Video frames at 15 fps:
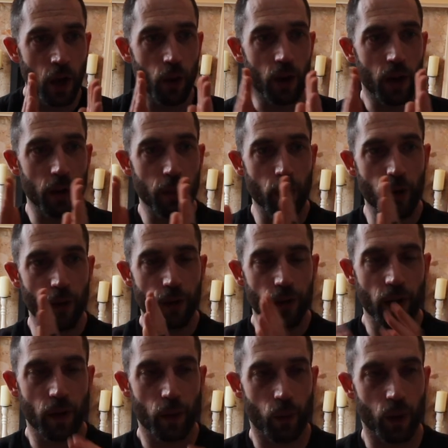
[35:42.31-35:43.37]
we're going to move,
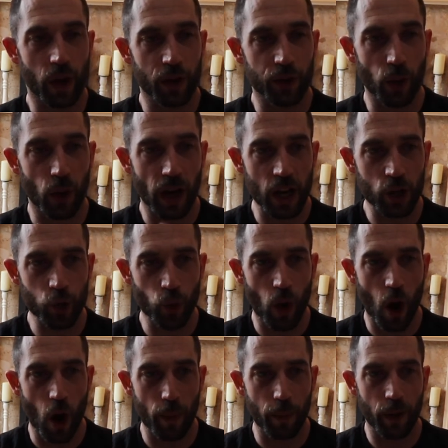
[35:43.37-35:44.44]
we're going to do a lateral
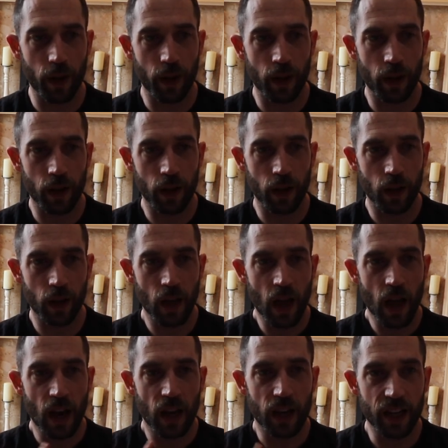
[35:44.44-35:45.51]
hop,
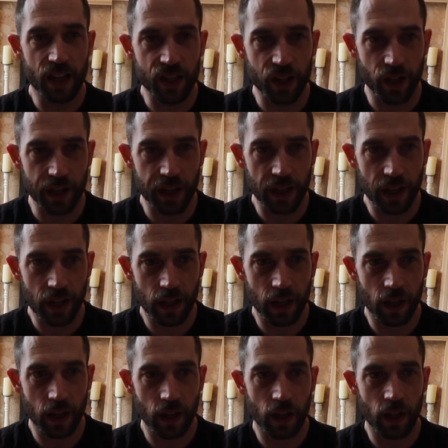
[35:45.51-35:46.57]
lizard,
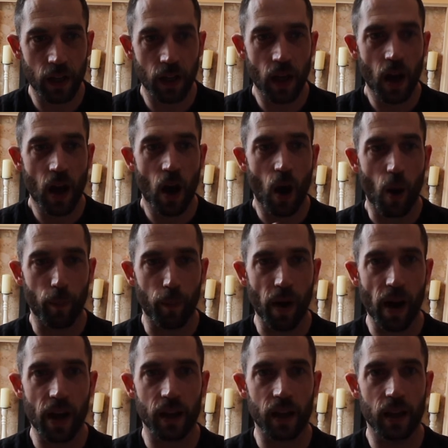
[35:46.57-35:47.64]
hop
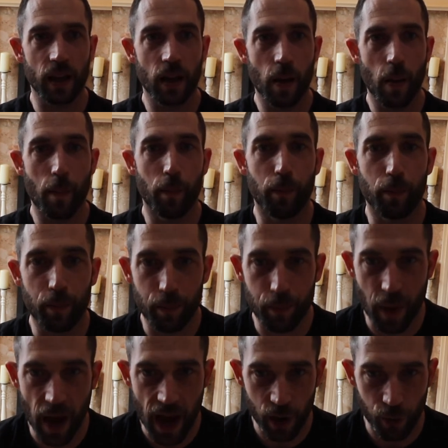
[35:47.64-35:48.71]
back,
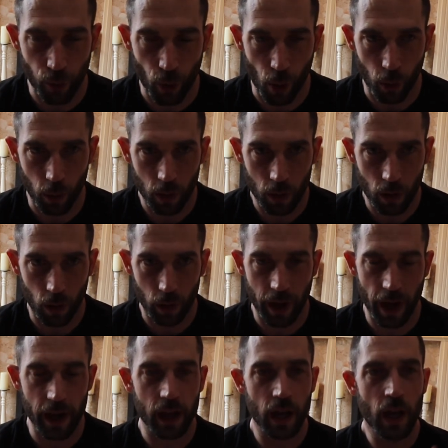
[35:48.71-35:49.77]
bear crawl,
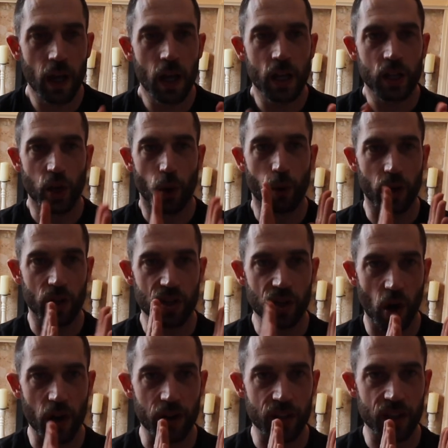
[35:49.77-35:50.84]
okay? So we're going to
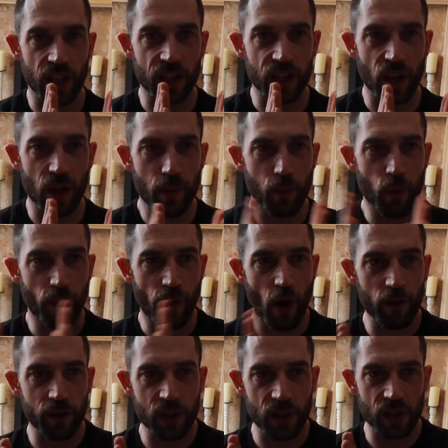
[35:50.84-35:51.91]
start in the center, move
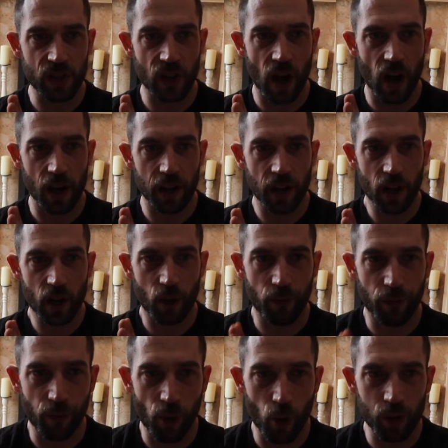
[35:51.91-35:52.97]
over to the side, come
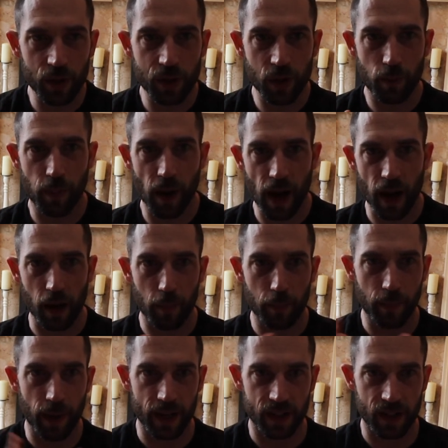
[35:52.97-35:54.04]
forwards, back
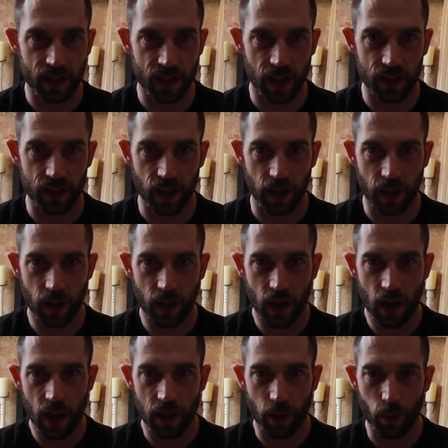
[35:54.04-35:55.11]
to the center.
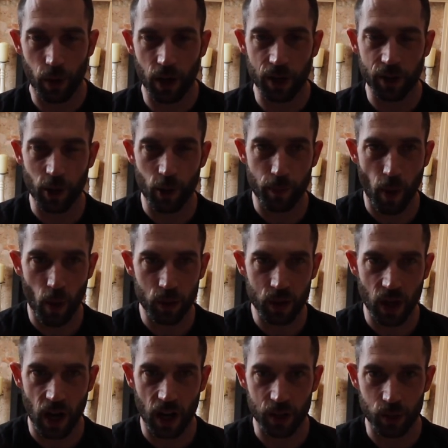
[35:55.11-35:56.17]
Then we're going to do both
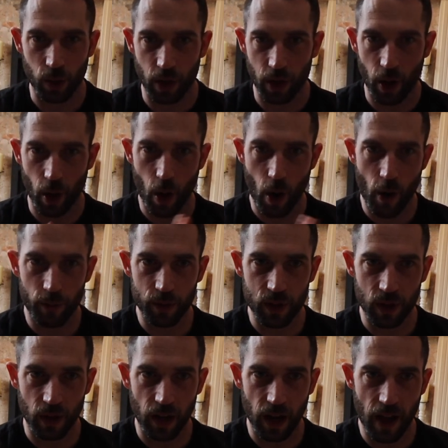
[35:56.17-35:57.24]
sides. We're going to go over to
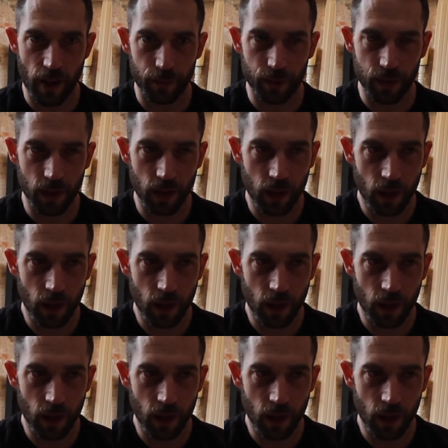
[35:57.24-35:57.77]
the left,